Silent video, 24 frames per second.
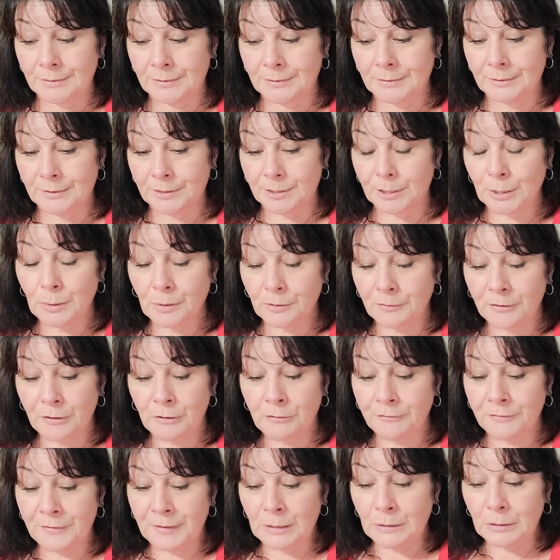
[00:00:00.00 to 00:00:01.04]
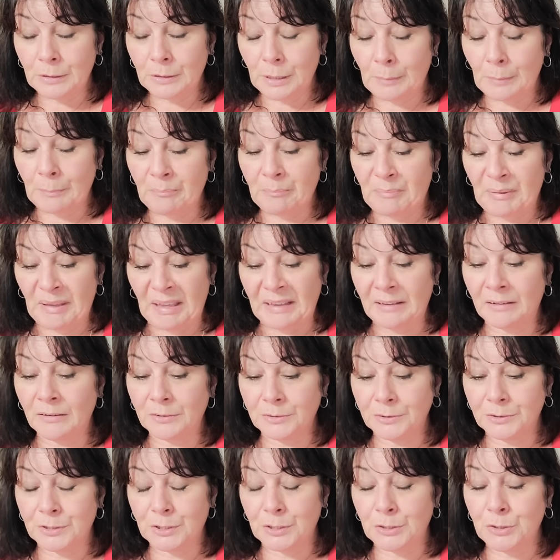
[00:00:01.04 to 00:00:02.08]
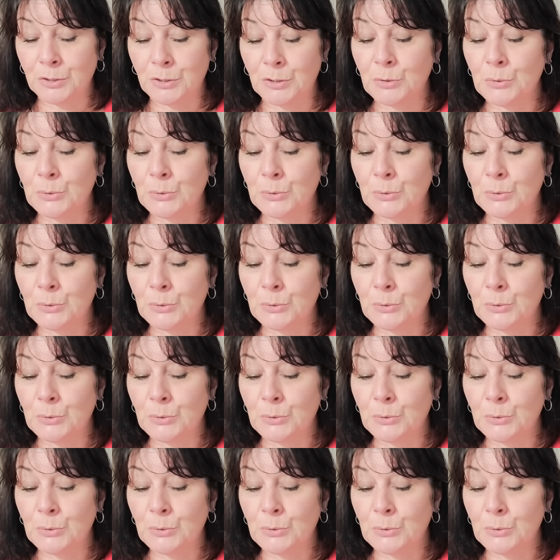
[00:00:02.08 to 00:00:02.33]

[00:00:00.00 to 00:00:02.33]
So if you feel compelled to do